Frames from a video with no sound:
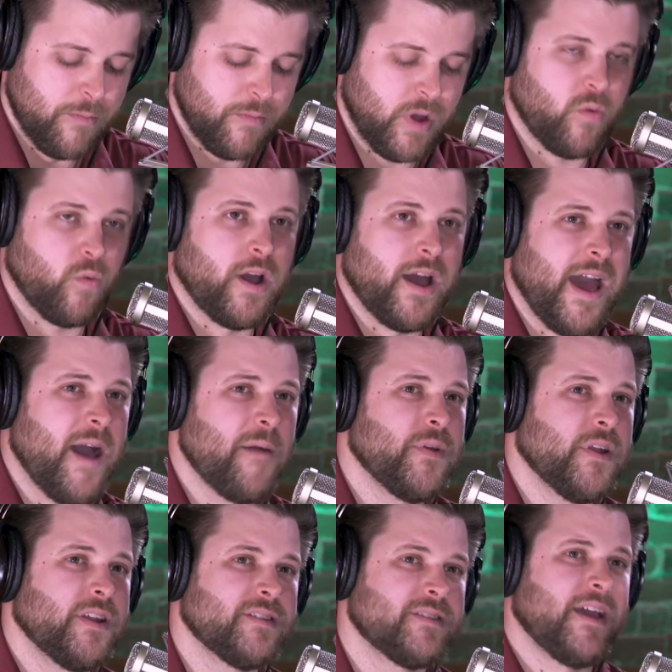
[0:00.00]
but what
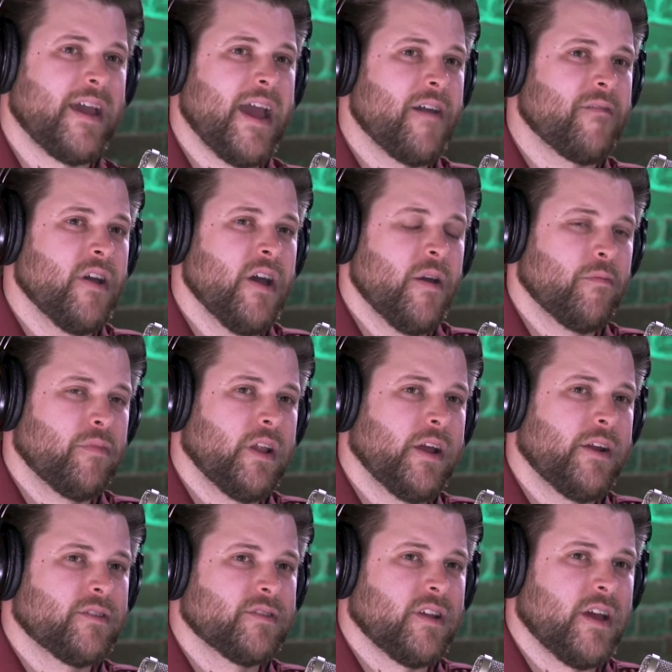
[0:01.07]
happened is they have
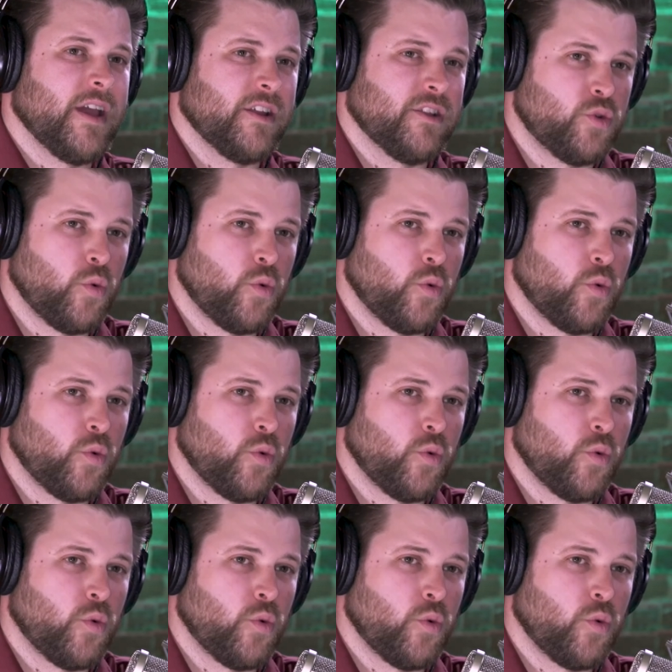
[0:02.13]
players like